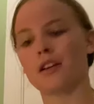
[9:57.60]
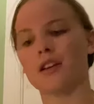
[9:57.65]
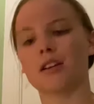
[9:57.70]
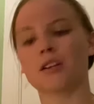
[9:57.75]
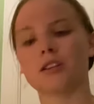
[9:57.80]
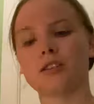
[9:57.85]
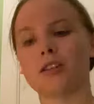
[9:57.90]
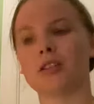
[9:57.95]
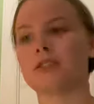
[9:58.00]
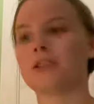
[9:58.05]

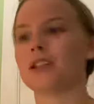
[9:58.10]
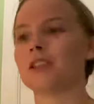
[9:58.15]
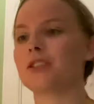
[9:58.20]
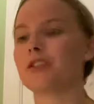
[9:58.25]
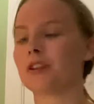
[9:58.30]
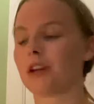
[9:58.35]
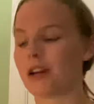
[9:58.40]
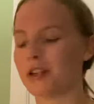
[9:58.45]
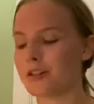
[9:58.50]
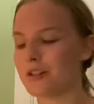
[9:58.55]
So since
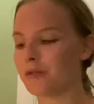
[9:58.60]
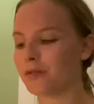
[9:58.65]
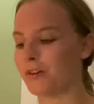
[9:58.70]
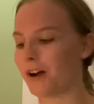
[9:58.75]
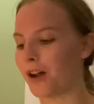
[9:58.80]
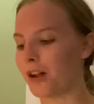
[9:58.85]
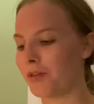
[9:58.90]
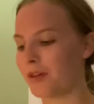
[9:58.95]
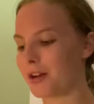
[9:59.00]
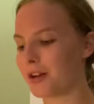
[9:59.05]
you guys are
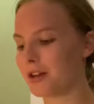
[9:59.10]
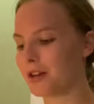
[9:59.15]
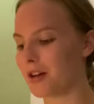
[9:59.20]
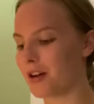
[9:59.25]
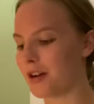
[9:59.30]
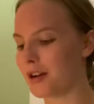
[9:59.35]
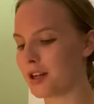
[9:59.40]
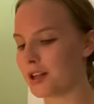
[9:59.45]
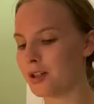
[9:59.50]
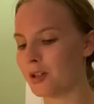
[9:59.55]
following
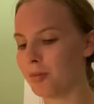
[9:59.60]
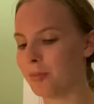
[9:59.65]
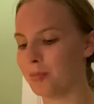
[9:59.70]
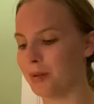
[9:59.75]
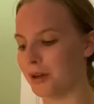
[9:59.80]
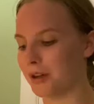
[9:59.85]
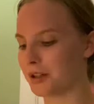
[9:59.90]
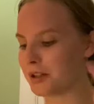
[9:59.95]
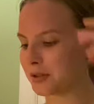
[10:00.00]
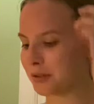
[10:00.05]
along in your
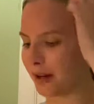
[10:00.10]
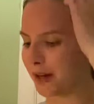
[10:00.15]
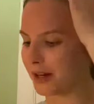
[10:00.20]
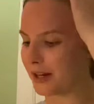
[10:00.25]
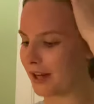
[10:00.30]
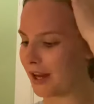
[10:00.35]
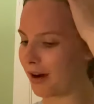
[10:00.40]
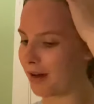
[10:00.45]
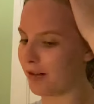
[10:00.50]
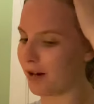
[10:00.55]
books right
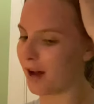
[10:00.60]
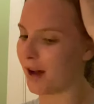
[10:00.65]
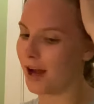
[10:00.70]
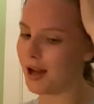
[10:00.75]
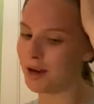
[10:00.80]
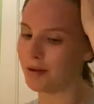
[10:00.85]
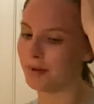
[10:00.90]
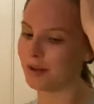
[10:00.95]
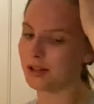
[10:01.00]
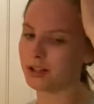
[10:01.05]
now,
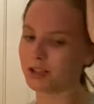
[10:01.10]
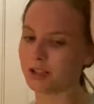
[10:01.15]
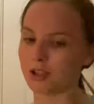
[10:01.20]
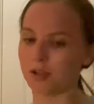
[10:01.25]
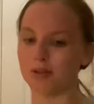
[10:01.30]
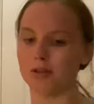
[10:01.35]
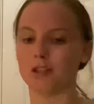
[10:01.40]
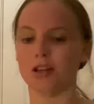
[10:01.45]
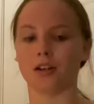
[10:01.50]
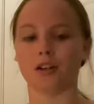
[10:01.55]
I want
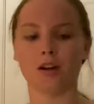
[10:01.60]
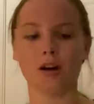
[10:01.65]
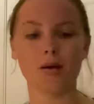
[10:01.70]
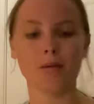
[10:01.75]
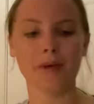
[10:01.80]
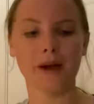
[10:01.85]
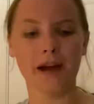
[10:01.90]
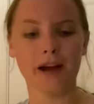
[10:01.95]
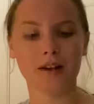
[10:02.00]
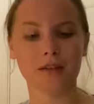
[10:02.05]
you to go
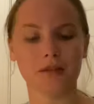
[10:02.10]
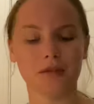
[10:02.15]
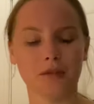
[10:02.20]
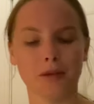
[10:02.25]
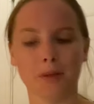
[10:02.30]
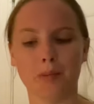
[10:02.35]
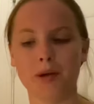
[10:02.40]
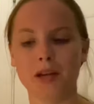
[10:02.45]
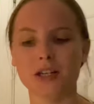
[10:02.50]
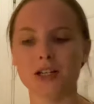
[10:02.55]
back through
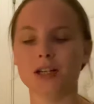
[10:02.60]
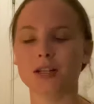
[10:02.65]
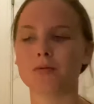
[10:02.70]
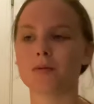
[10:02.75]
the pages